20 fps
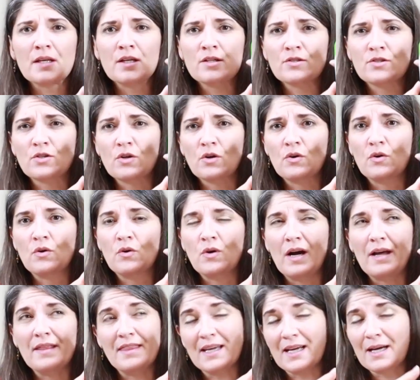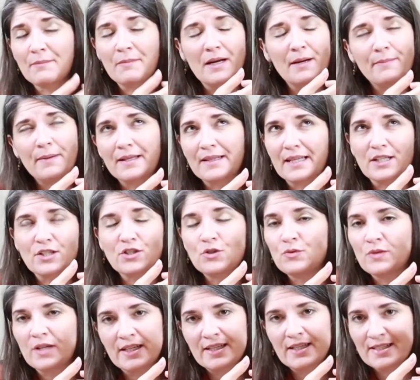So I think I might have paid like
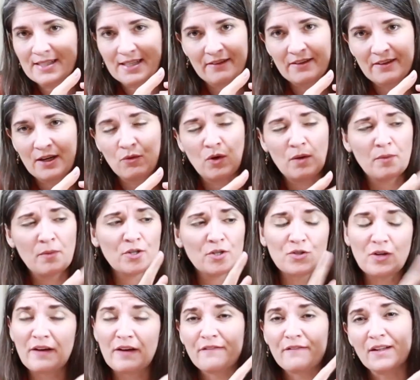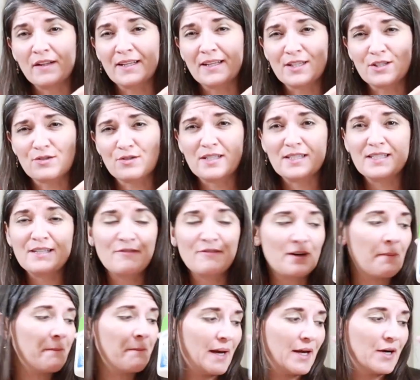$297 at Walmart. So I felt like this was even
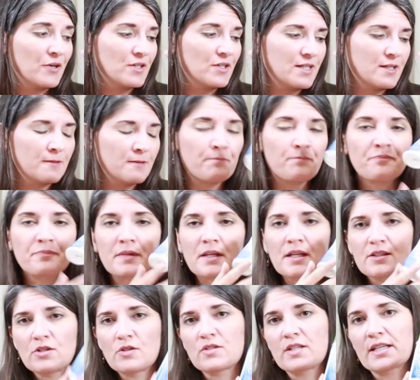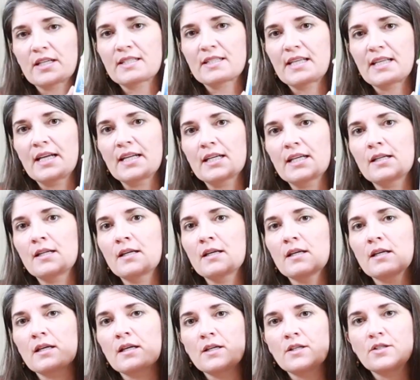a better deal. So I was excited
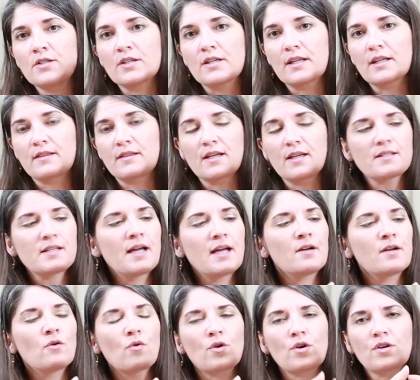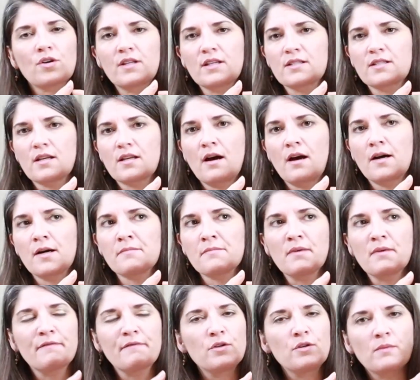to get this. I had ordered this
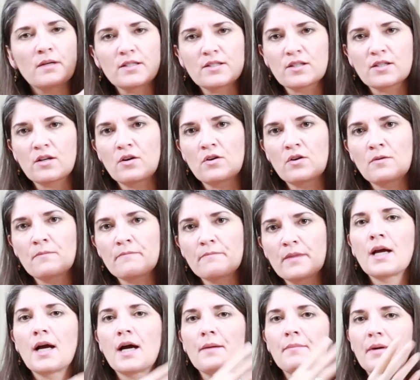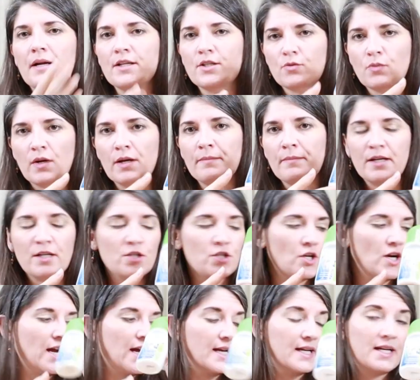a few months ago, but I just wanted to make
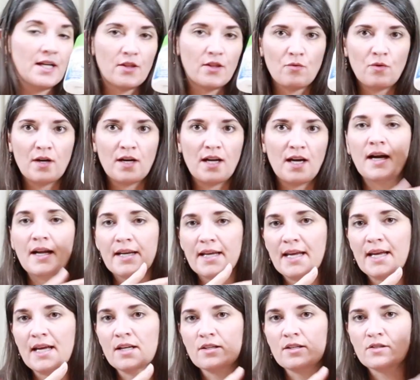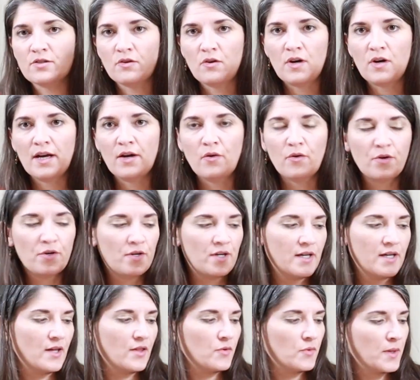sure I had another one on hand, so I ordered
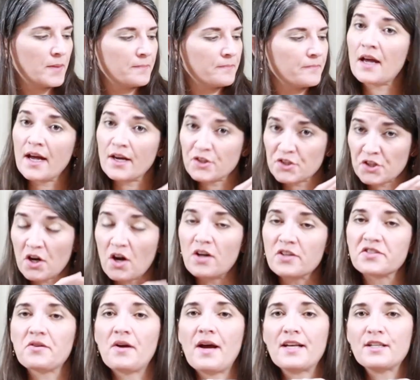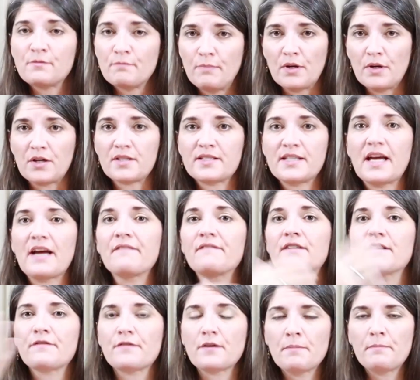another one. Azure also has books. They have
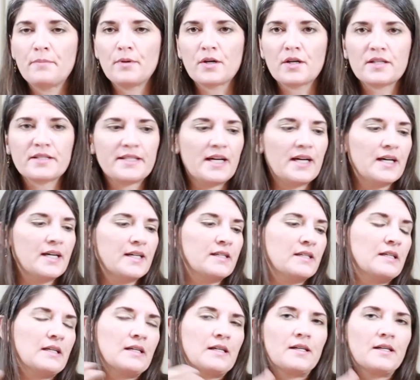different books on,